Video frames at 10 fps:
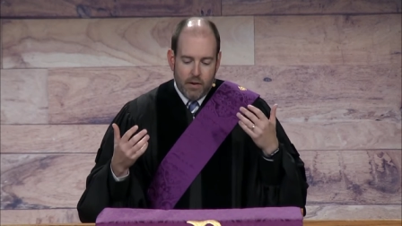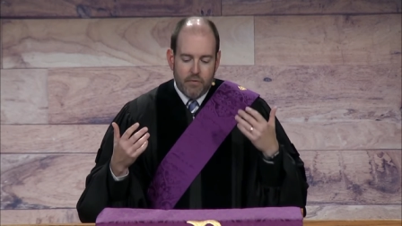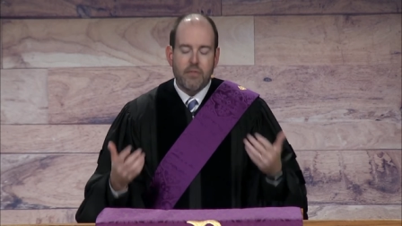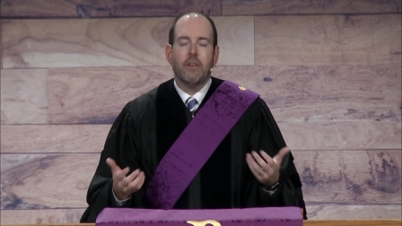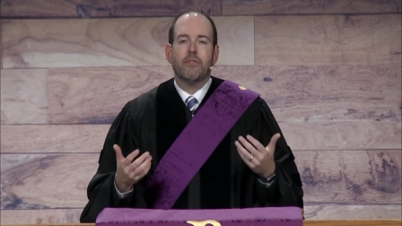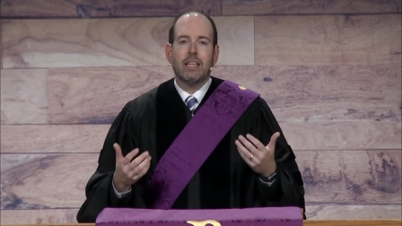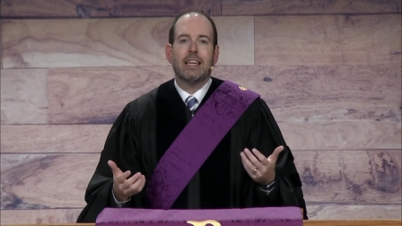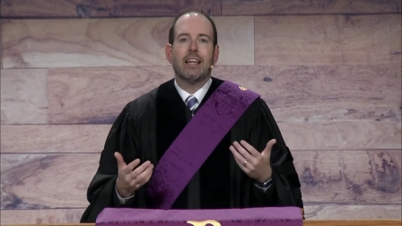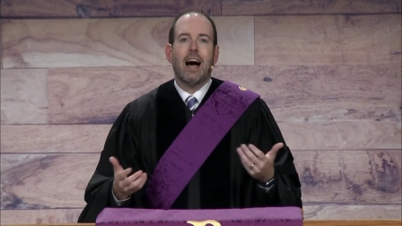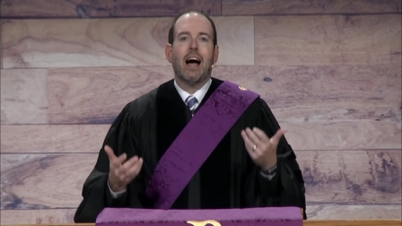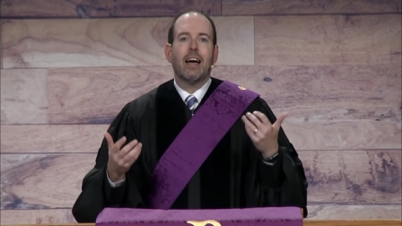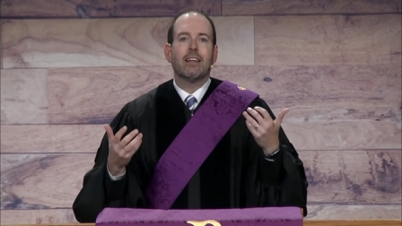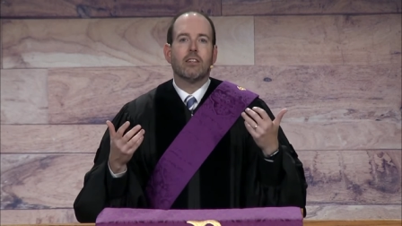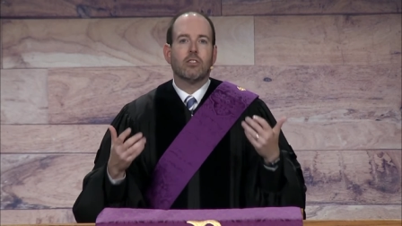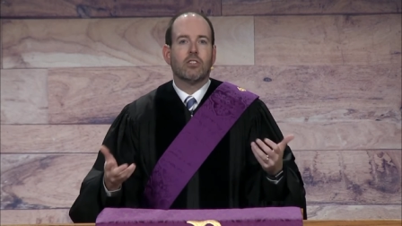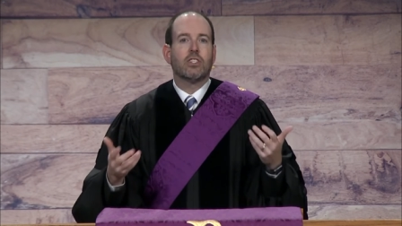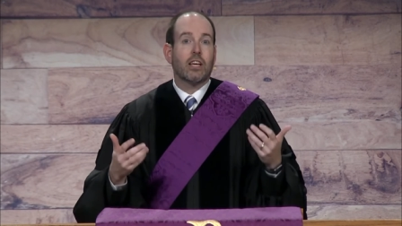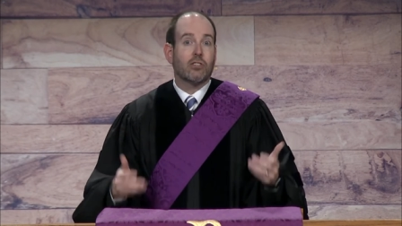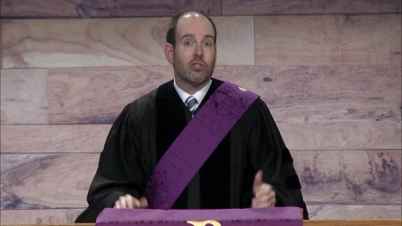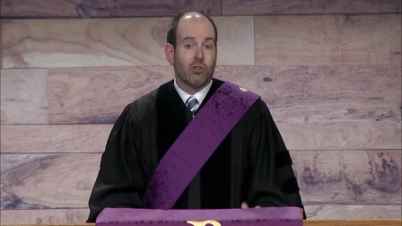59
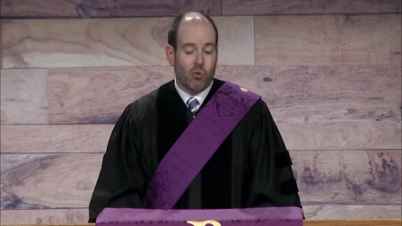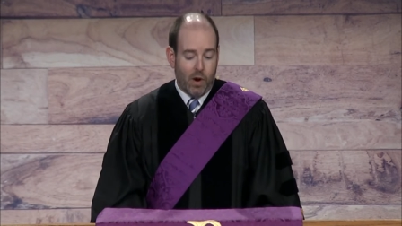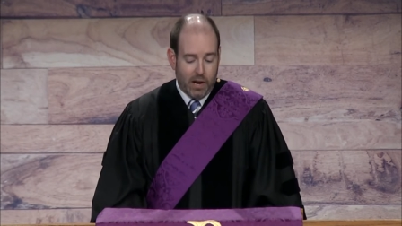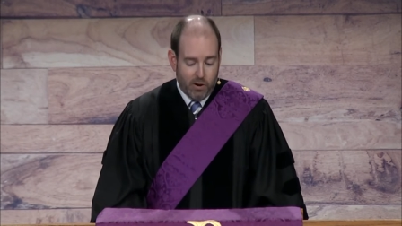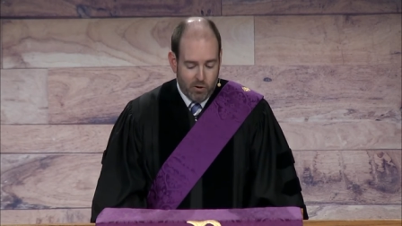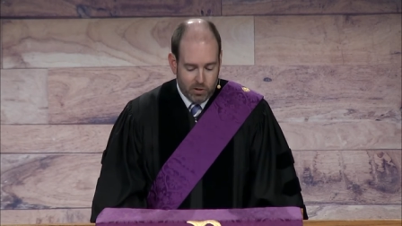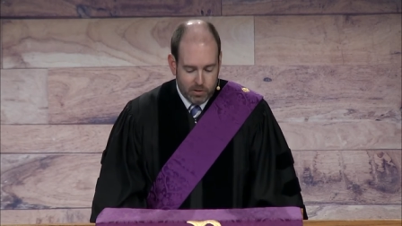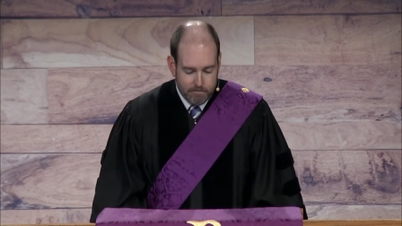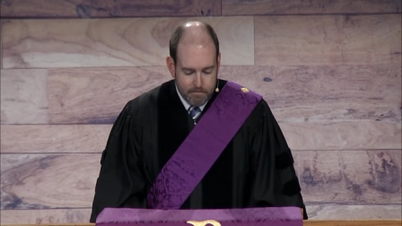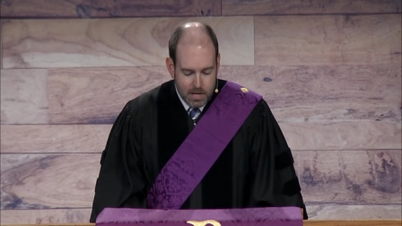sixth graders